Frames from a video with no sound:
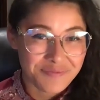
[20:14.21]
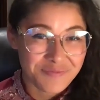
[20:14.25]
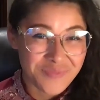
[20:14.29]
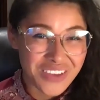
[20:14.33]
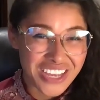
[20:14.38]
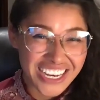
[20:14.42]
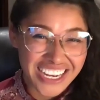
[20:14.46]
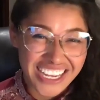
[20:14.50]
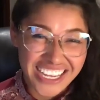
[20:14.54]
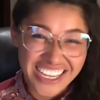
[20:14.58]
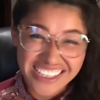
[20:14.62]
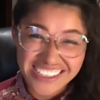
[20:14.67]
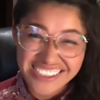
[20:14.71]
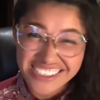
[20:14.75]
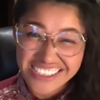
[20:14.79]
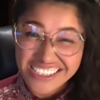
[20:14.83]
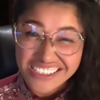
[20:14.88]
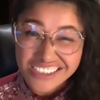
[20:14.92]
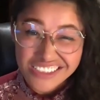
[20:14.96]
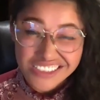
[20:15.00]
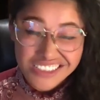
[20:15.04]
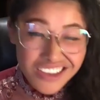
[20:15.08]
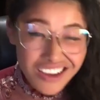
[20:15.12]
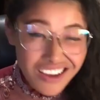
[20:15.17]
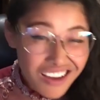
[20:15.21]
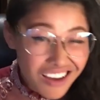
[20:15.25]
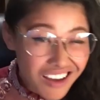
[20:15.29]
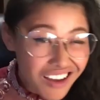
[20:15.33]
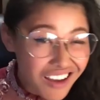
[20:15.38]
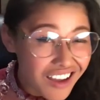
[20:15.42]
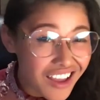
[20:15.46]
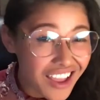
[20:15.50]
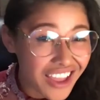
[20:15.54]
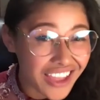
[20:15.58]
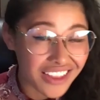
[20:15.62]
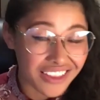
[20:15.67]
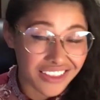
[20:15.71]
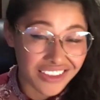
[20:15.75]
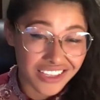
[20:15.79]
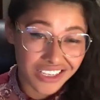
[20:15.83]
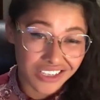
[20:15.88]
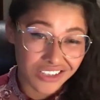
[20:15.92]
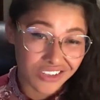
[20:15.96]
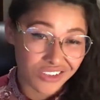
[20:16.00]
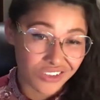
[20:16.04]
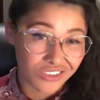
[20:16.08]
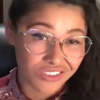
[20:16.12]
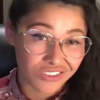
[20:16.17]
but it's entirely
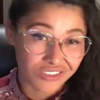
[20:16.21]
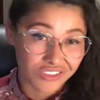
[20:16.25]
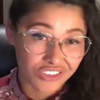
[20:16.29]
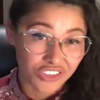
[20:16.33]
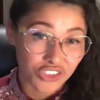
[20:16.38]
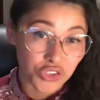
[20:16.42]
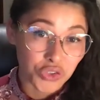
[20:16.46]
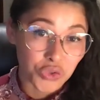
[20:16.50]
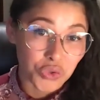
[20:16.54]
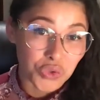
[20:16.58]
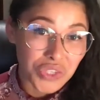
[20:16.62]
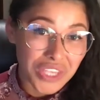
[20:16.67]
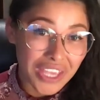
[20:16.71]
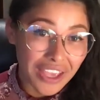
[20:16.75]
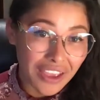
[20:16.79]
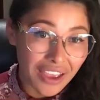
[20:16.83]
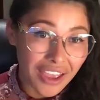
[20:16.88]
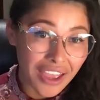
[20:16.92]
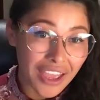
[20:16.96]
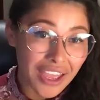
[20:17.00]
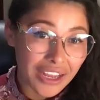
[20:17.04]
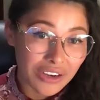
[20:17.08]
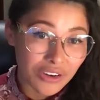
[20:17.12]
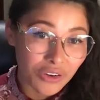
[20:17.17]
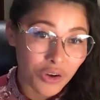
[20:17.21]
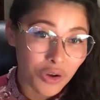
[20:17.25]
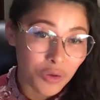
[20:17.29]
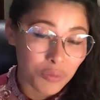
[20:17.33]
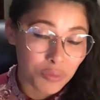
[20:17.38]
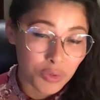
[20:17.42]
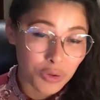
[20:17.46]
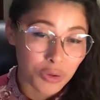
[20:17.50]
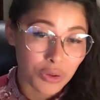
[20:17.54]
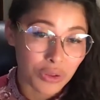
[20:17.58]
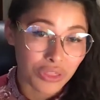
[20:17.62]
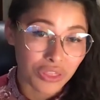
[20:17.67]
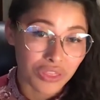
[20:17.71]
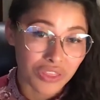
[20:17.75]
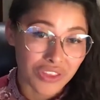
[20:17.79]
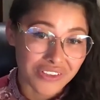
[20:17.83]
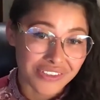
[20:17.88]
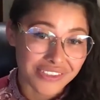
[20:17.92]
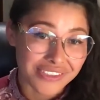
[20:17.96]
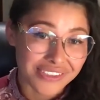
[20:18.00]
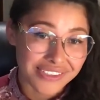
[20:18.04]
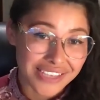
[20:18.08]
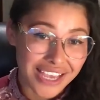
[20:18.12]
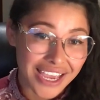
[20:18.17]
new. You cannot birth the
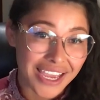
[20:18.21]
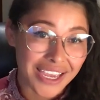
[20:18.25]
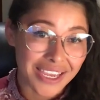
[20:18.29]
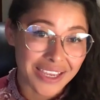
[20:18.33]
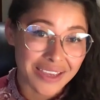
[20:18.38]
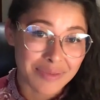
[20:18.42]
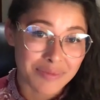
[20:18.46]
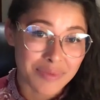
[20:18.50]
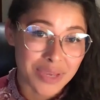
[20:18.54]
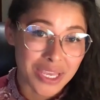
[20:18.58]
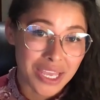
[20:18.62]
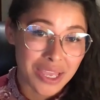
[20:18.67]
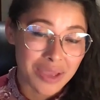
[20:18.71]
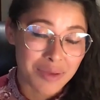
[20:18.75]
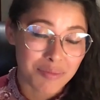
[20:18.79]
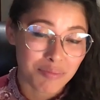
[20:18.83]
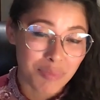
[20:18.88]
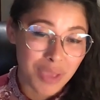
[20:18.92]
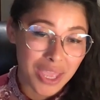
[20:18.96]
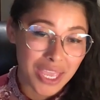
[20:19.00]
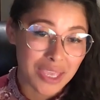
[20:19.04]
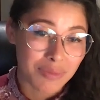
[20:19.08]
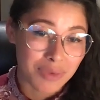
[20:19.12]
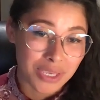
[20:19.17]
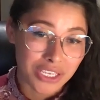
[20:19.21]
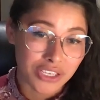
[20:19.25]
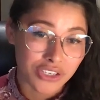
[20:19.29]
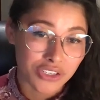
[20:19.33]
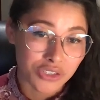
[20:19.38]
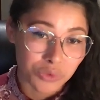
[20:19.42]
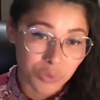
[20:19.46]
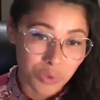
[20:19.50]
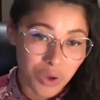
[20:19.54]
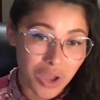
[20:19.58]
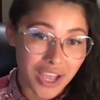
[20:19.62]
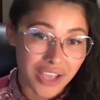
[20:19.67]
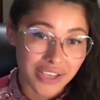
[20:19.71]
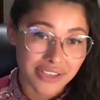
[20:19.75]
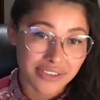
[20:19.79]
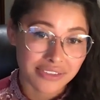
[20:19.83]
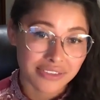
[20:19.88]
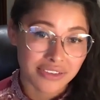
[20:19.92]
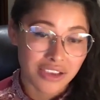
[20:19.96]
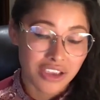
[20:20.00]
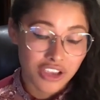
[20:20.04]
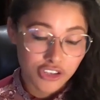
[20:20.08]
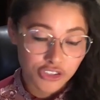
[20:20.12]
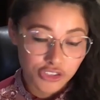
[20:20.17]
same baby twice.